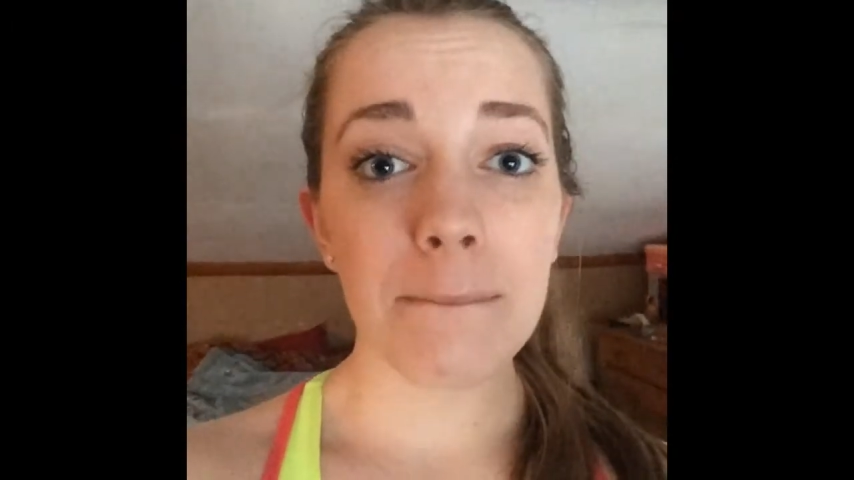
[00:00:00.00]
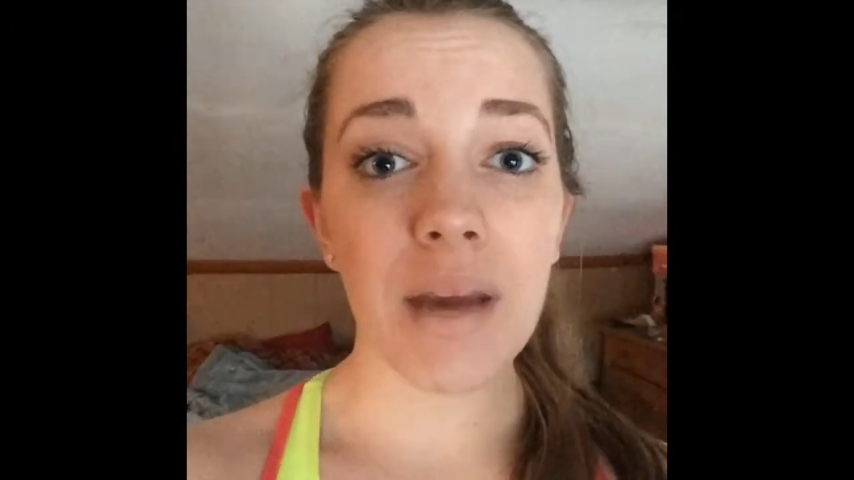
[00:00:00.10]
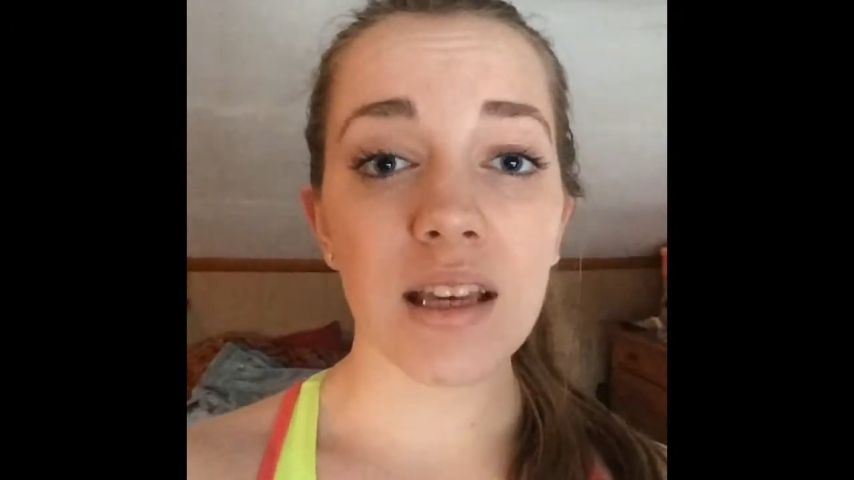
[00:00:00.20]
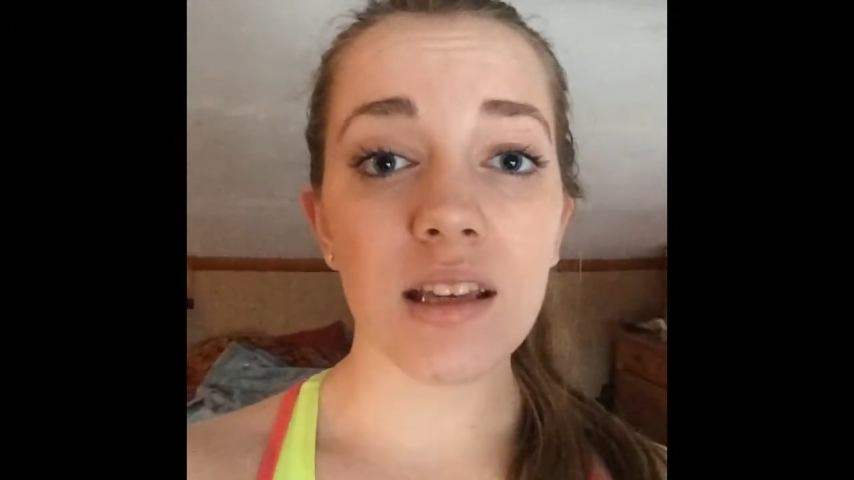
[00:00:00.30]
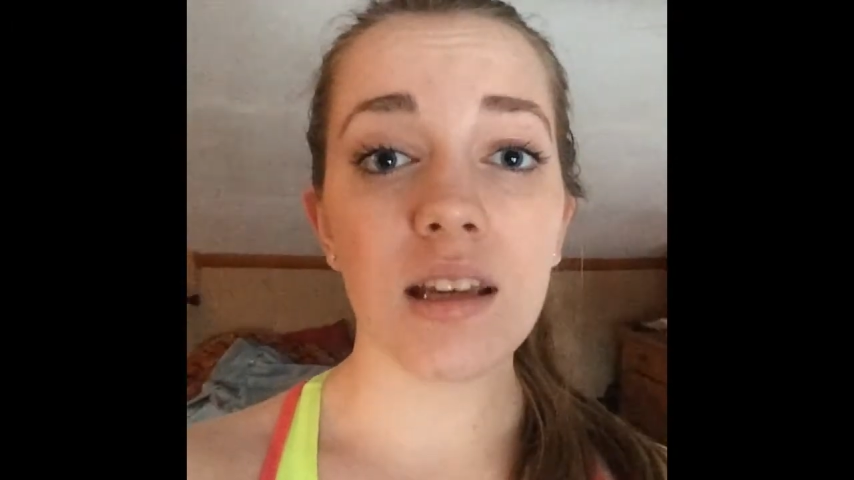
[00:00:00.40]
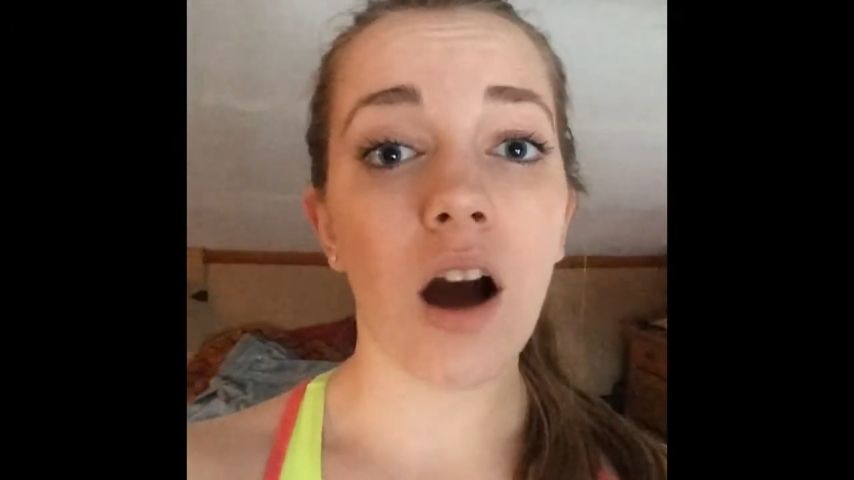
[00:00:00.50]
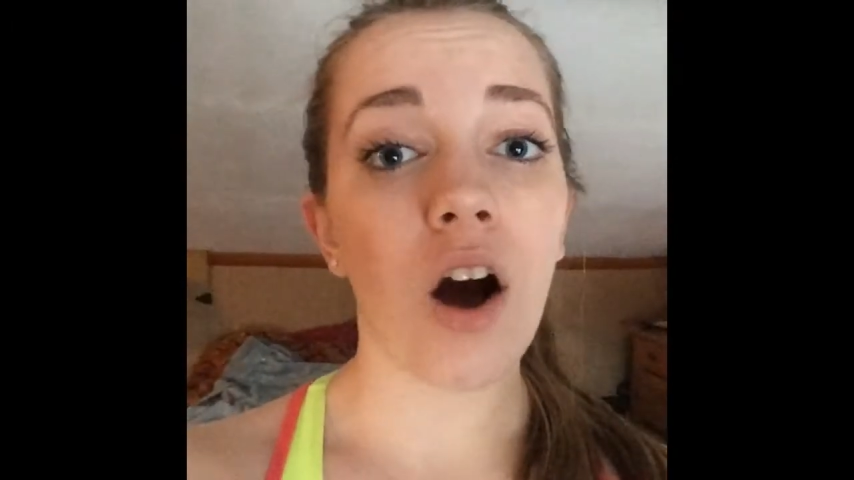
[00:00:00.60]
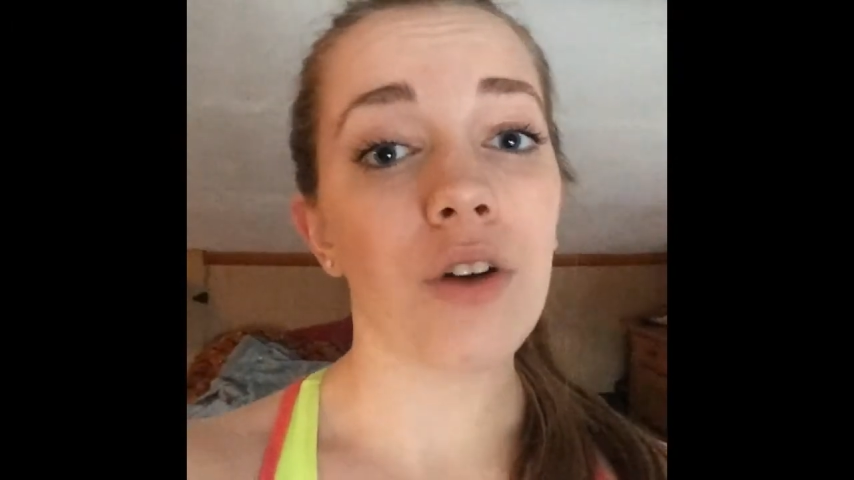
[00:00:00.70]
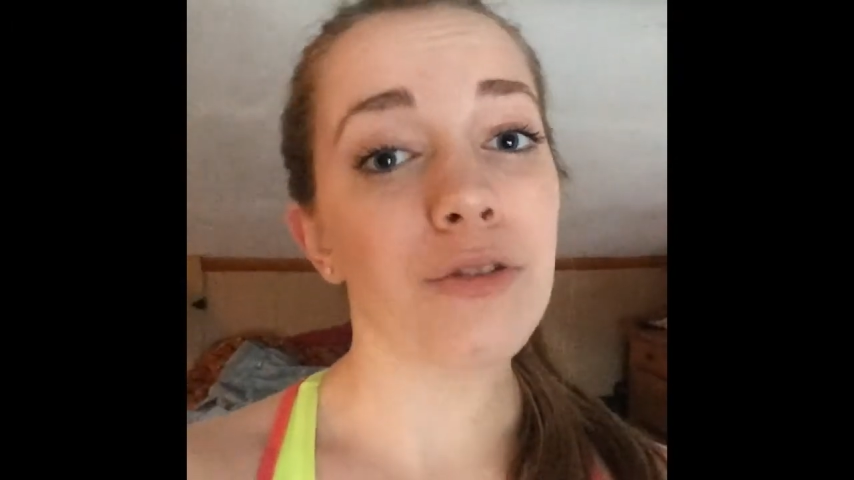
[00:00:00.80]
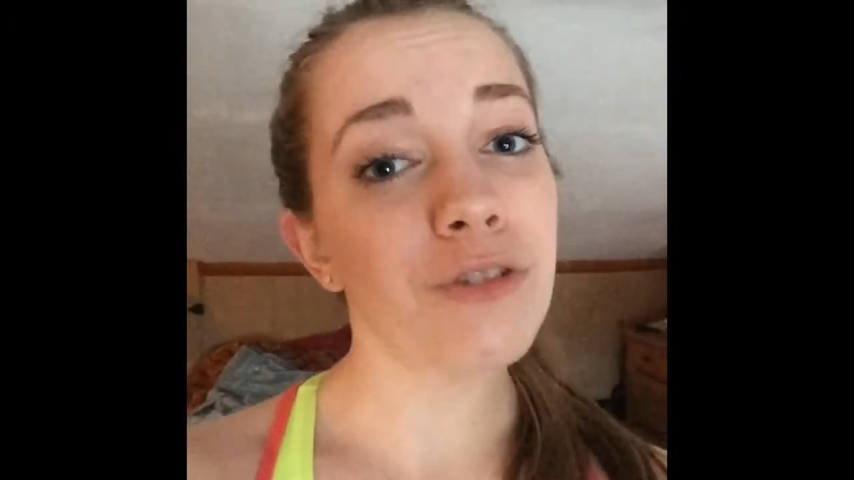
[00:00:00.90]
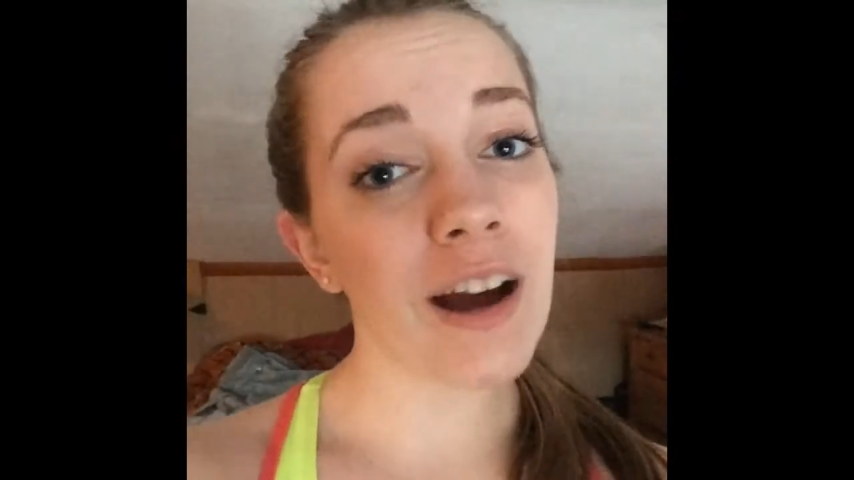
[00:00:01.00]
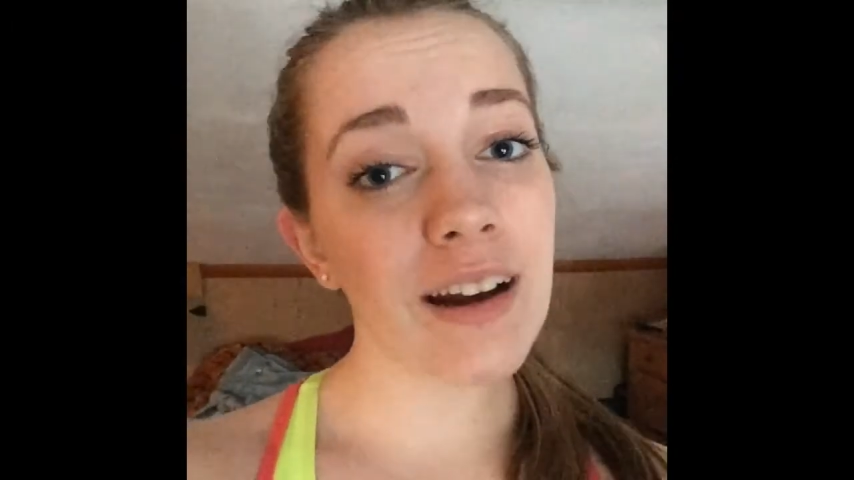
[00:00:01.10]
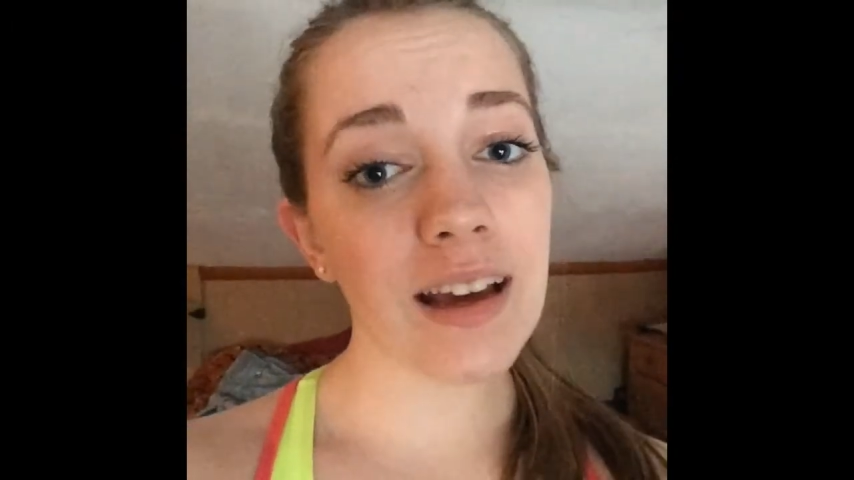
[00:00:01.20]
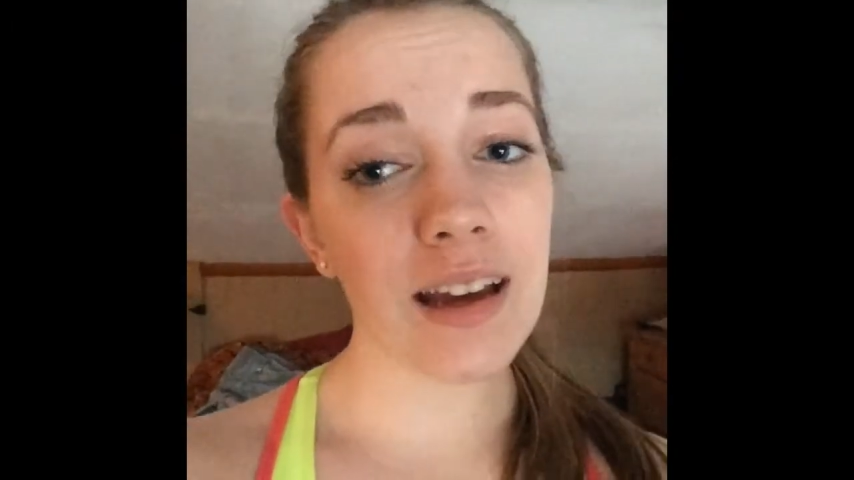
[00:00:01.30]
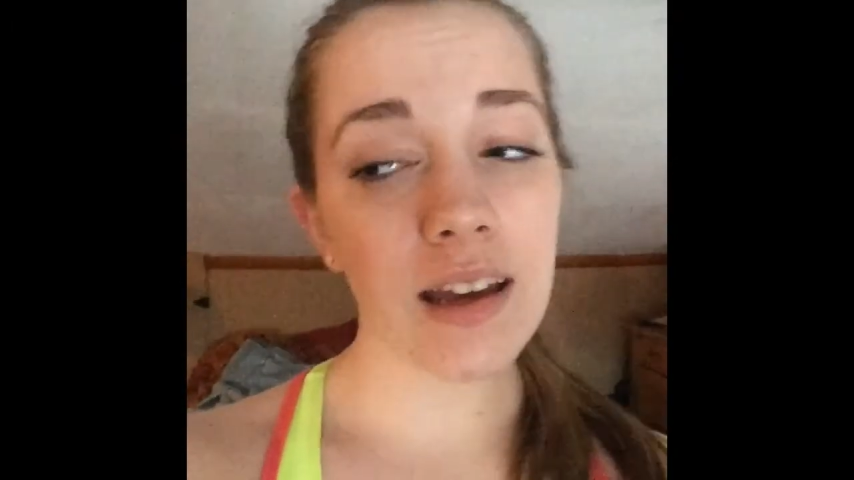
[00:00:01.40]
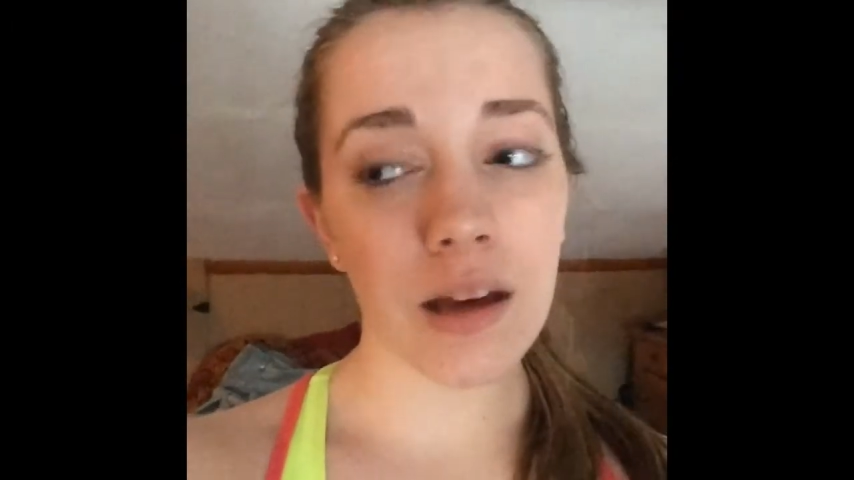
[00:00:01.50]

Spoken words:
Becky on Friday,